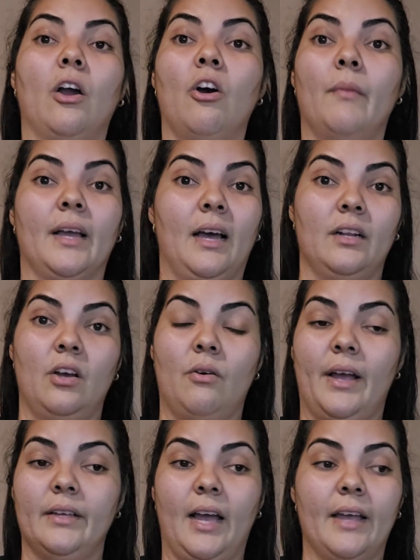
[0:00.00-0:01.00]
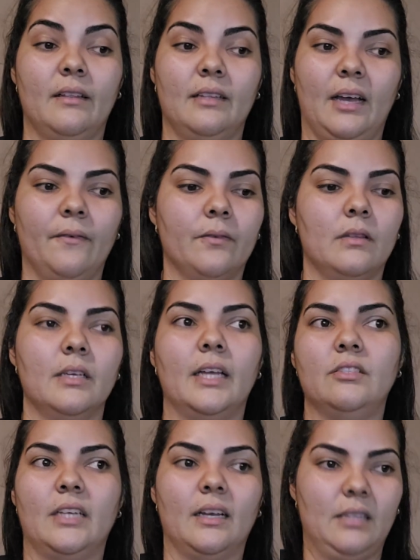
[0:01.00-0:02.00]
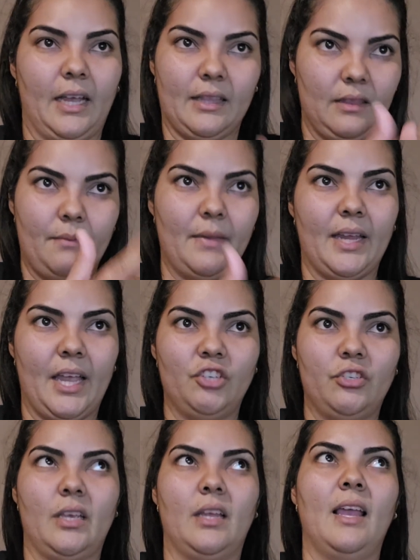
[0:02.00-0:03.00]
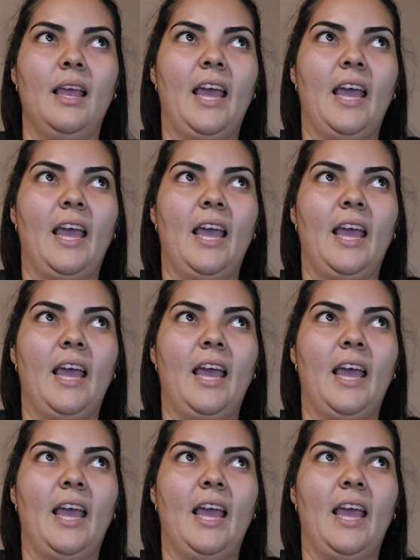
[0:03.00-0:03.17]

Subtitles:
oh my god, no, I left the medication